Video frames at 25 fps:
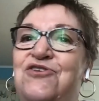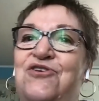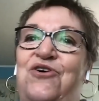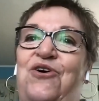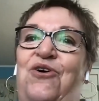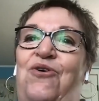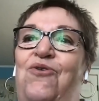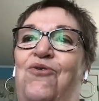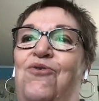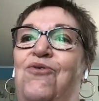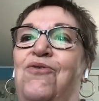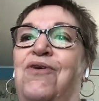
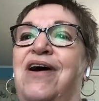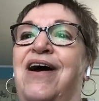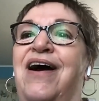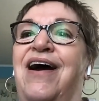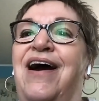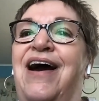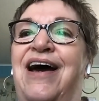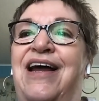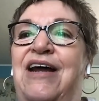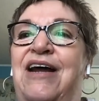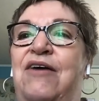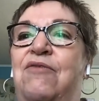ago.
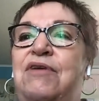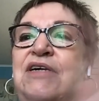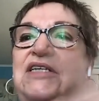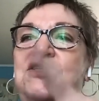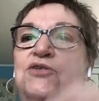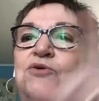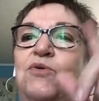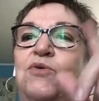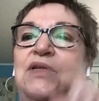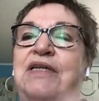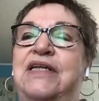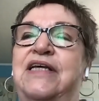And I went
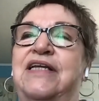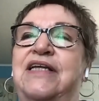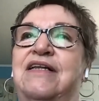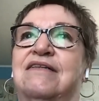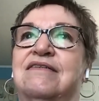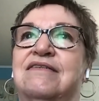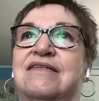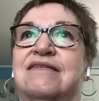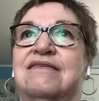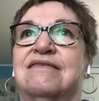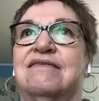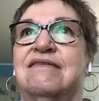to a
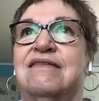little